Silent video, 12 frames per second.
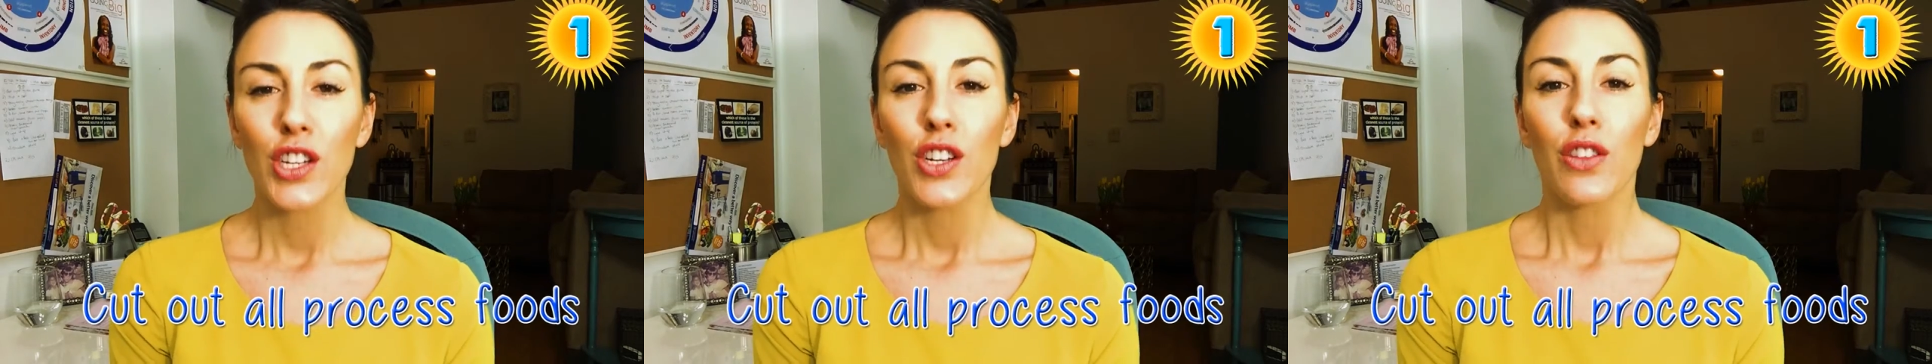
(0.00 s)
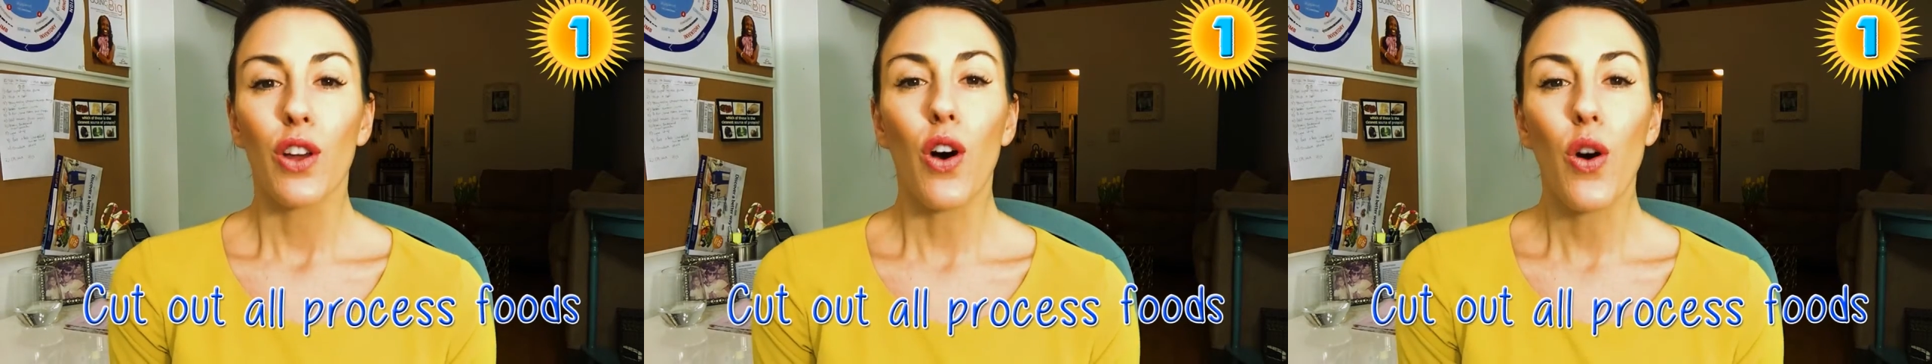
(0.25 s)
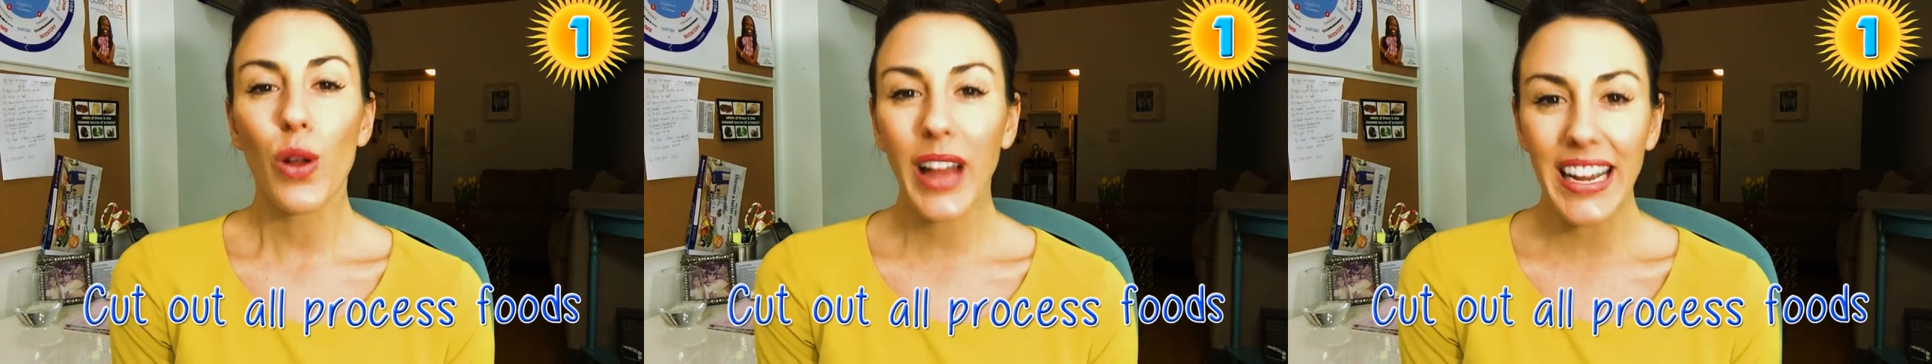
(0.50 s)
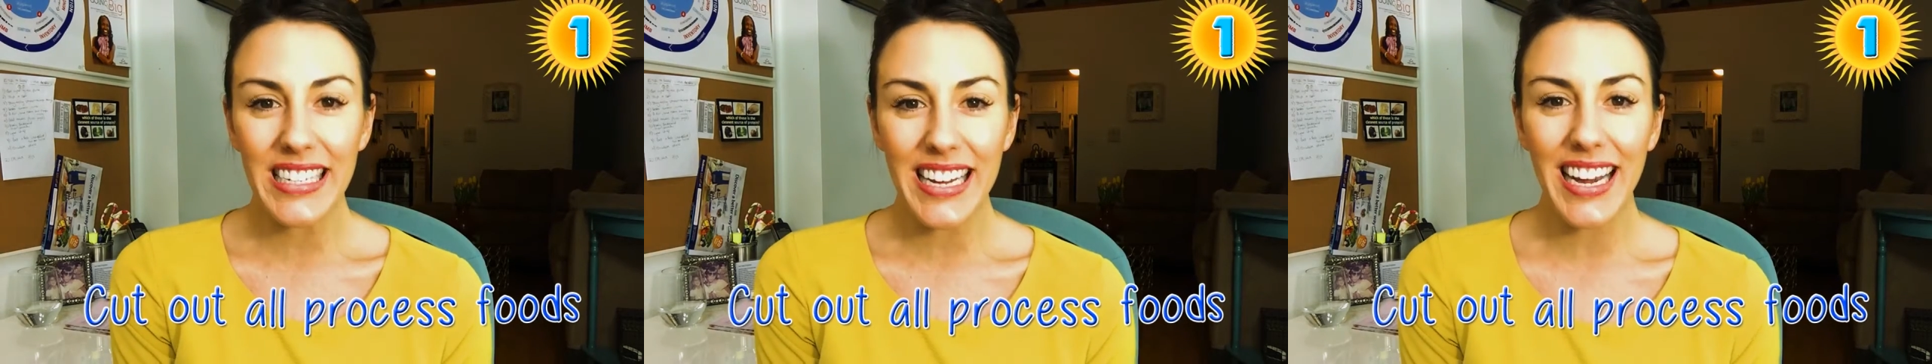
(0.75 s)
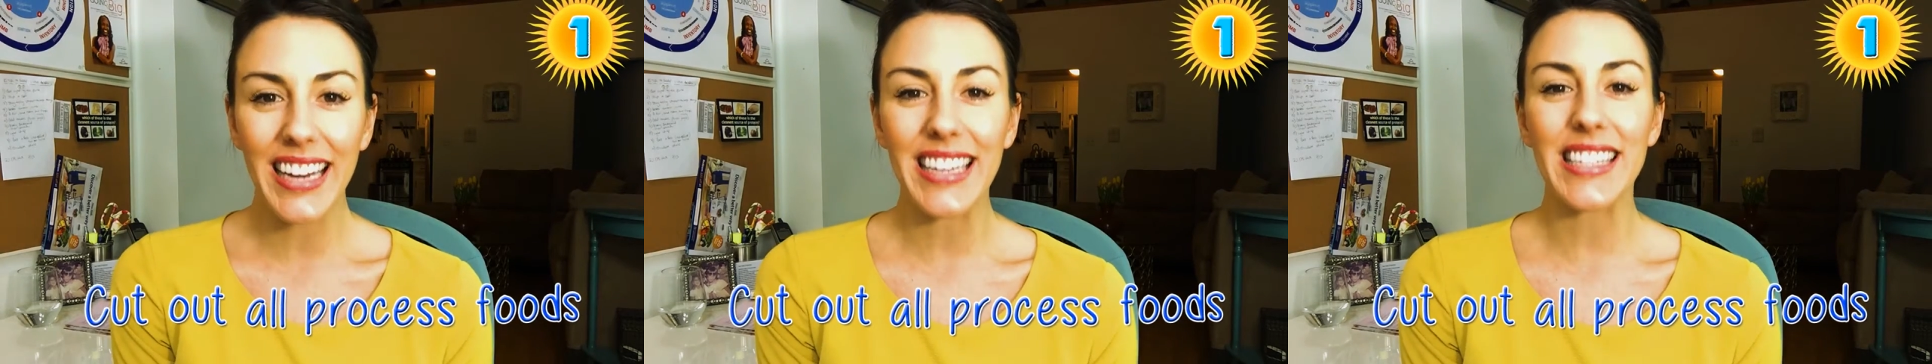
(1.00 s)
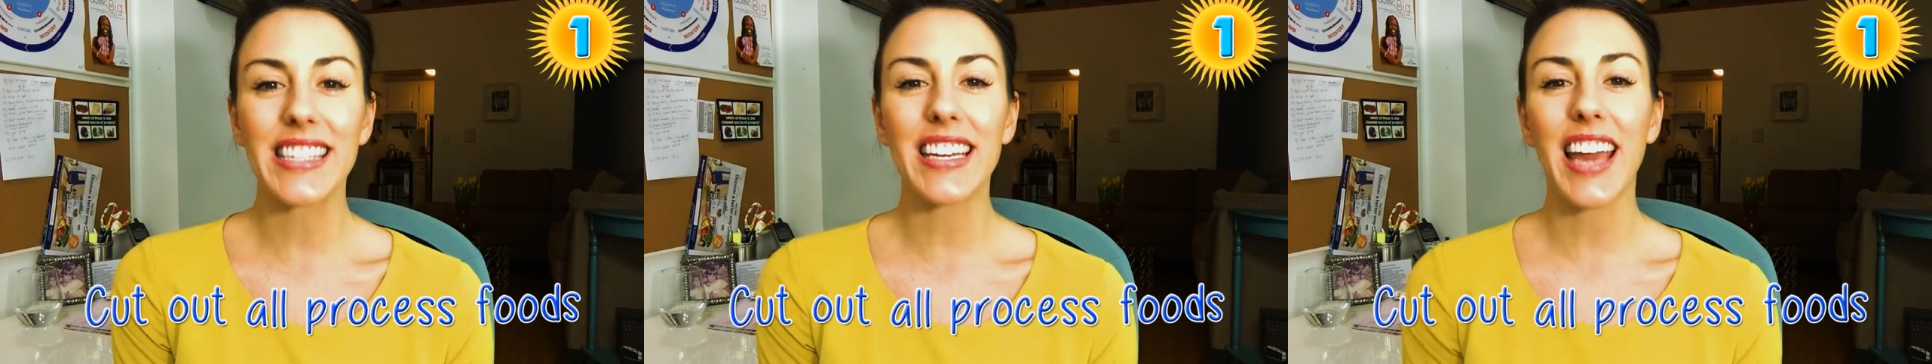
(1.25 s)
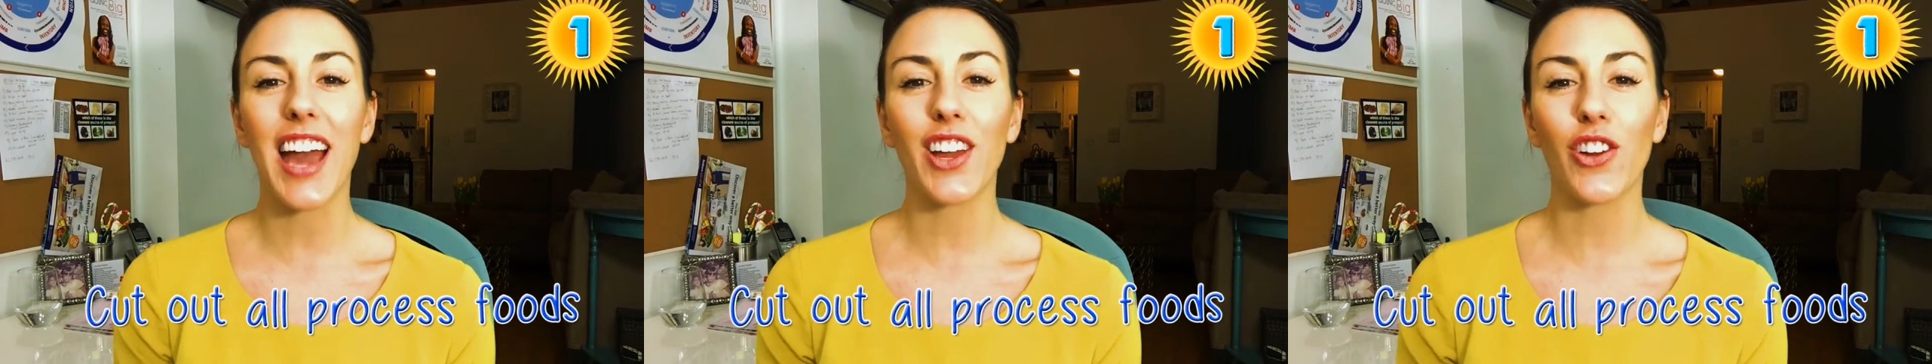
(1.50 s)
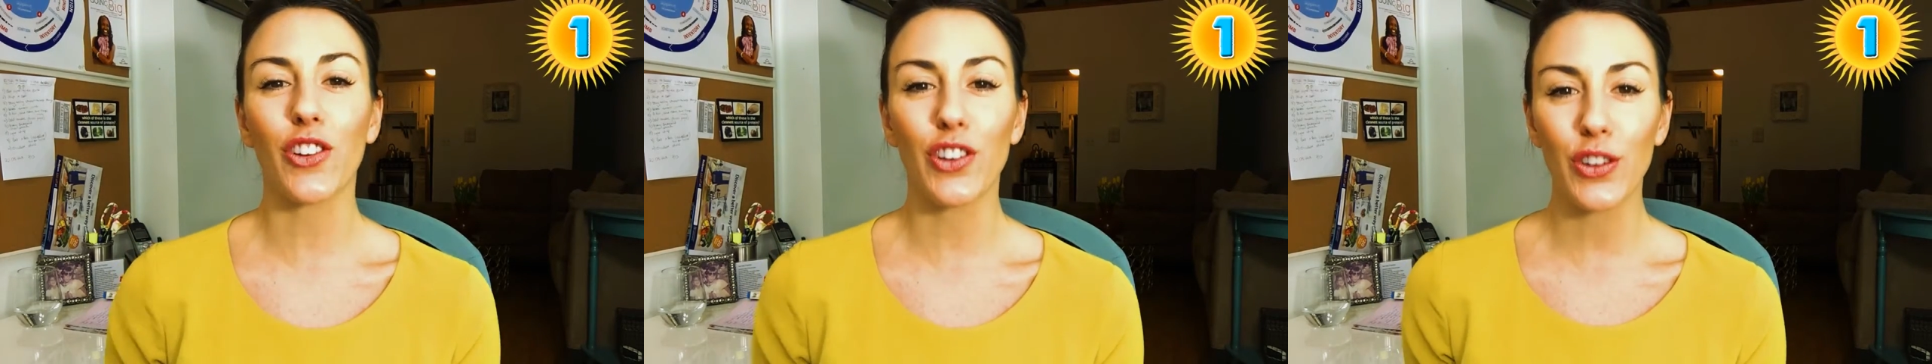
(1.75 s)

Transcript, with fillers: The whole idea is to get your